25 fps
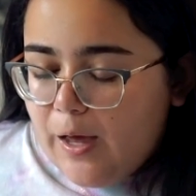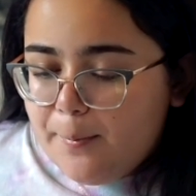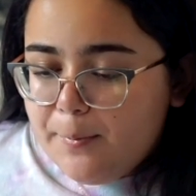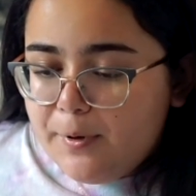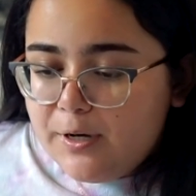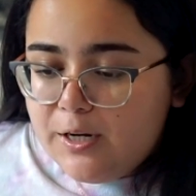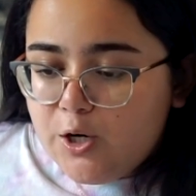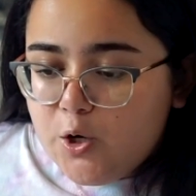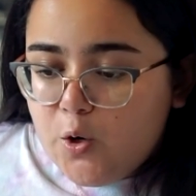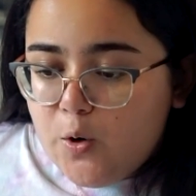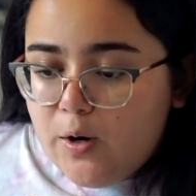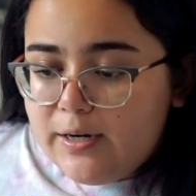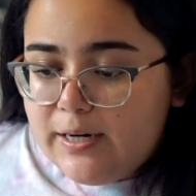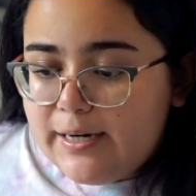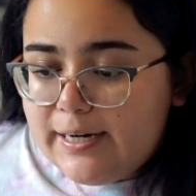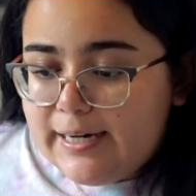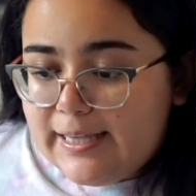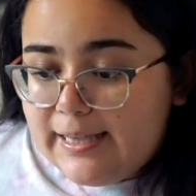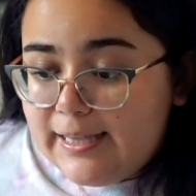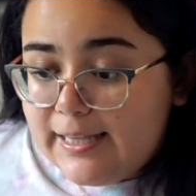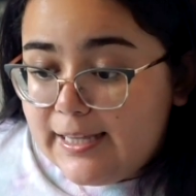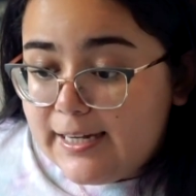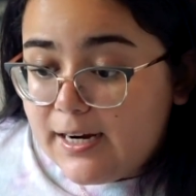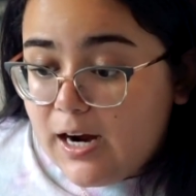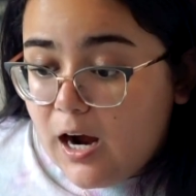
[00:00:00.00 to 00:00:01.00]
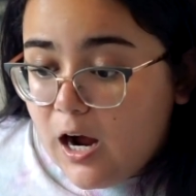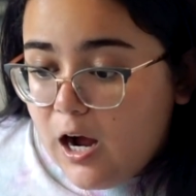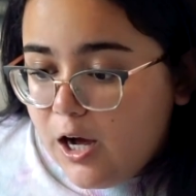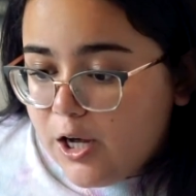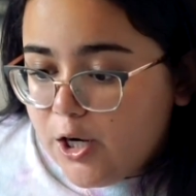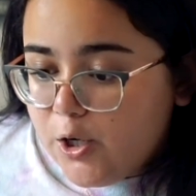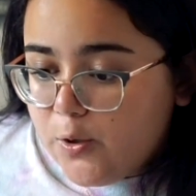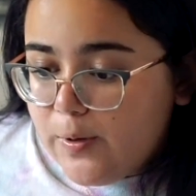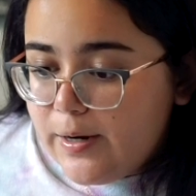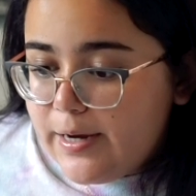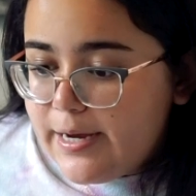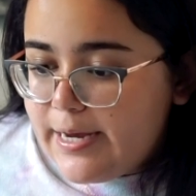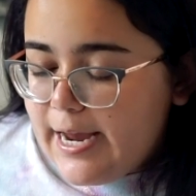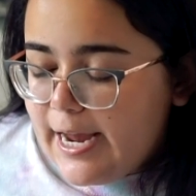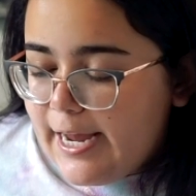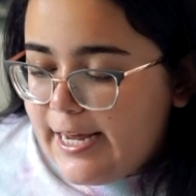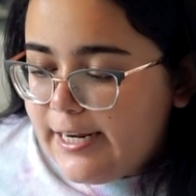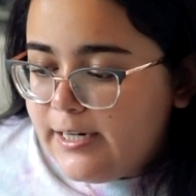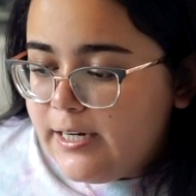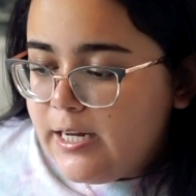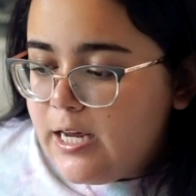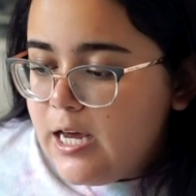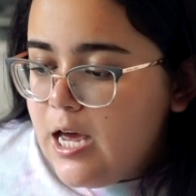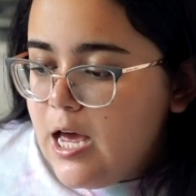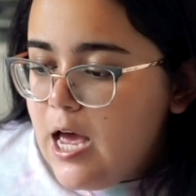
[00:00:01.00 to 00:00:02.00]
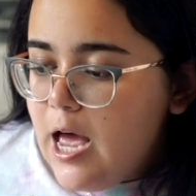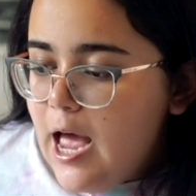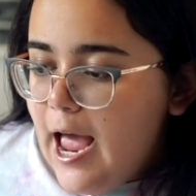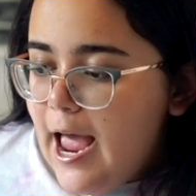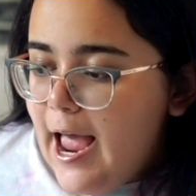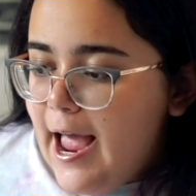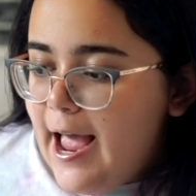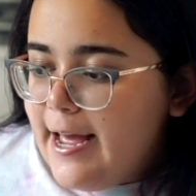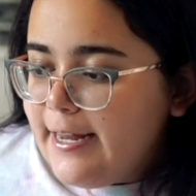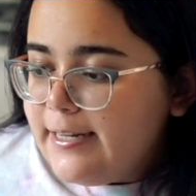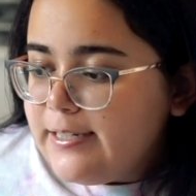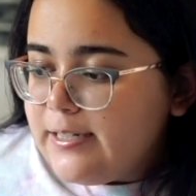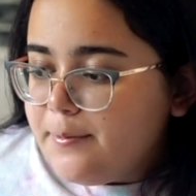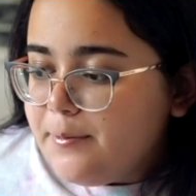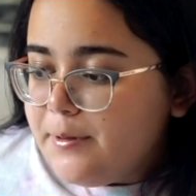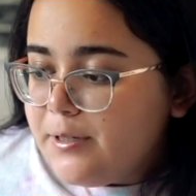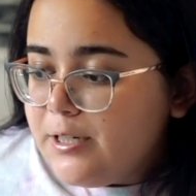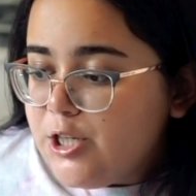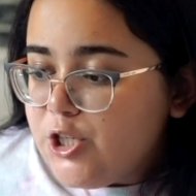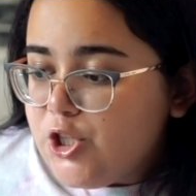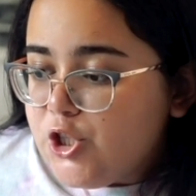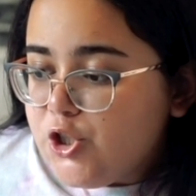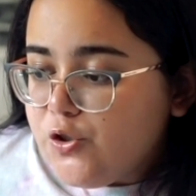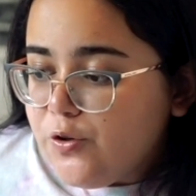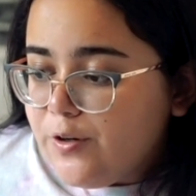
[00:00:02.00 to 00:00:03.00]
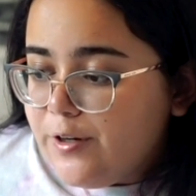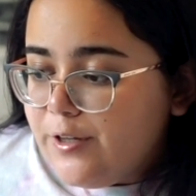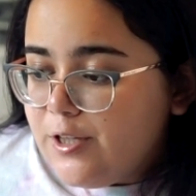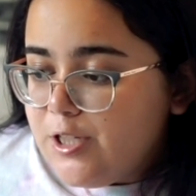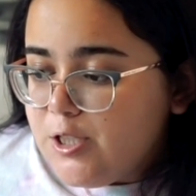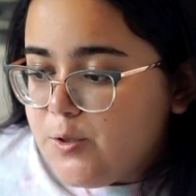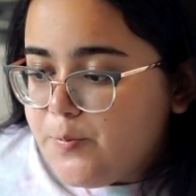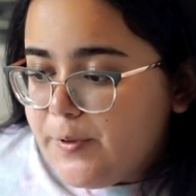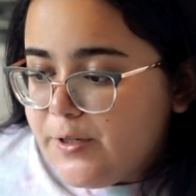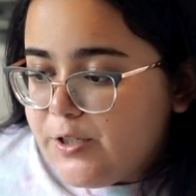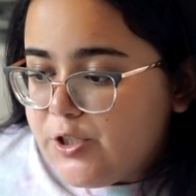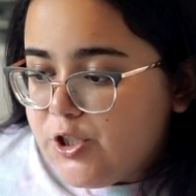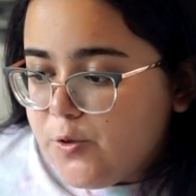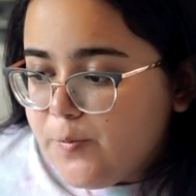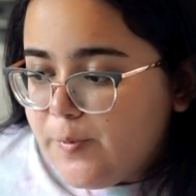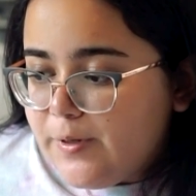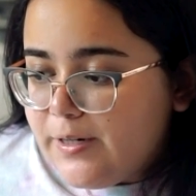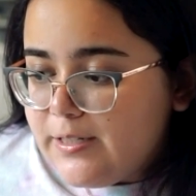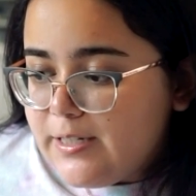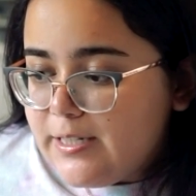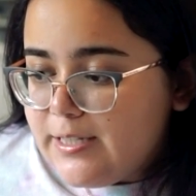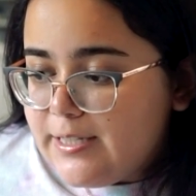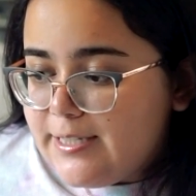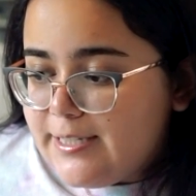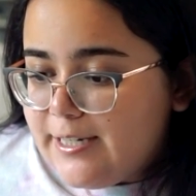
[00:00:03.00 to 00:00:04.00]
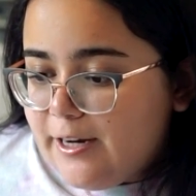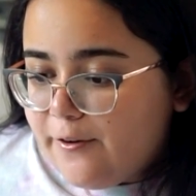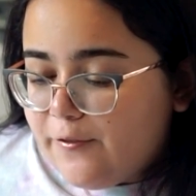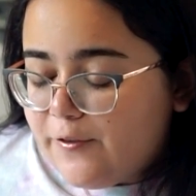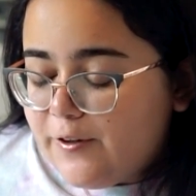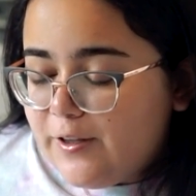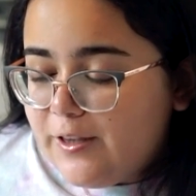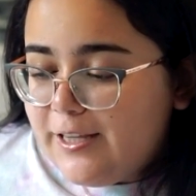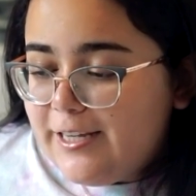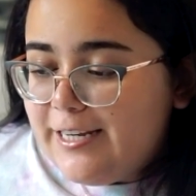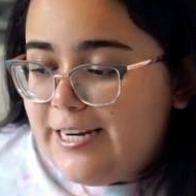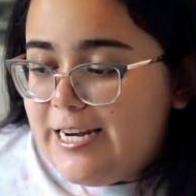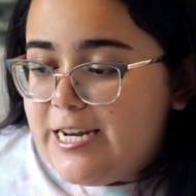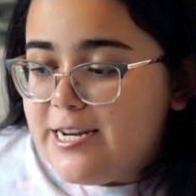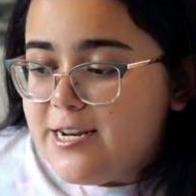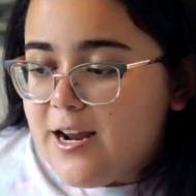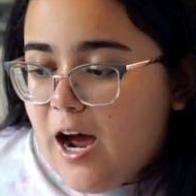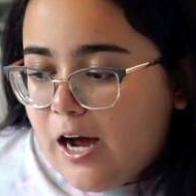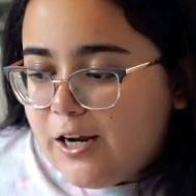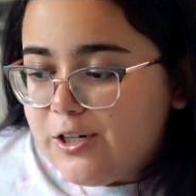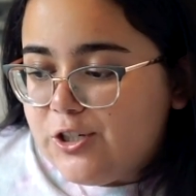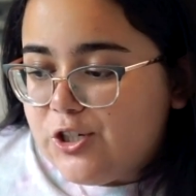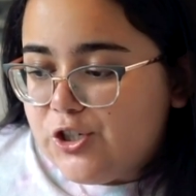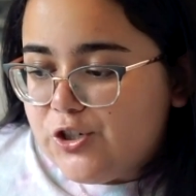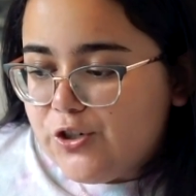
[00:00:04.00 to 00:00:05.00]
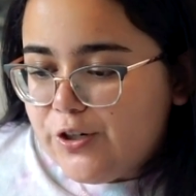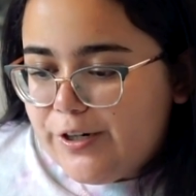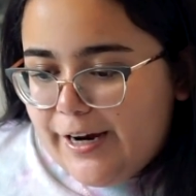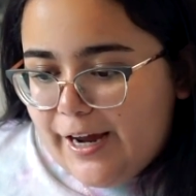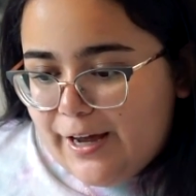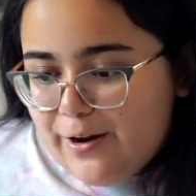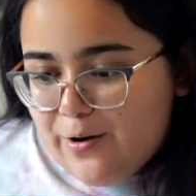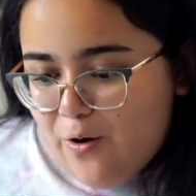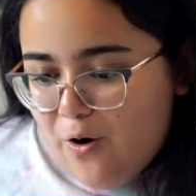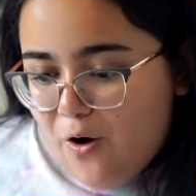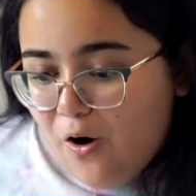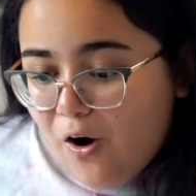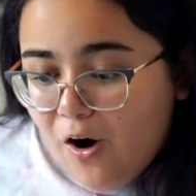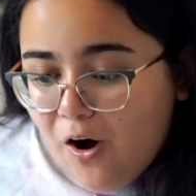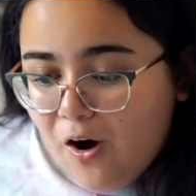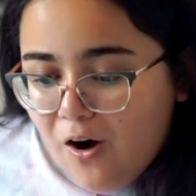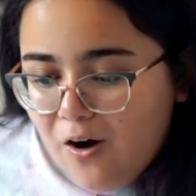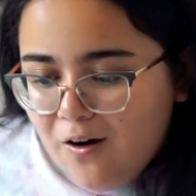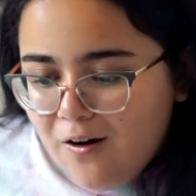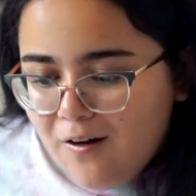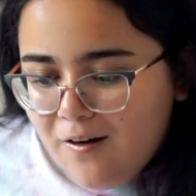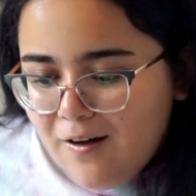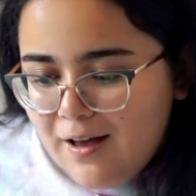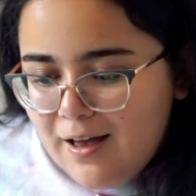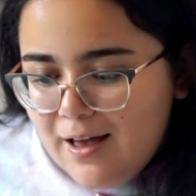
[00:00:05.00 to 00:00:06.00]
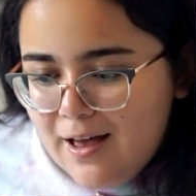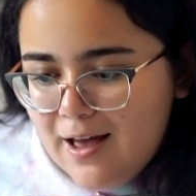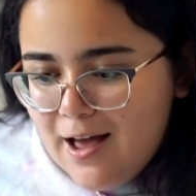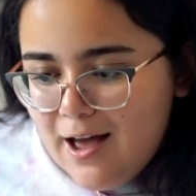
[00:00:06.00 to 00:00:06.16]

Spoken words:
I'm gonna go ahead and click auto again, and I'm gonna straighten this picture because it's definitely not straight at all.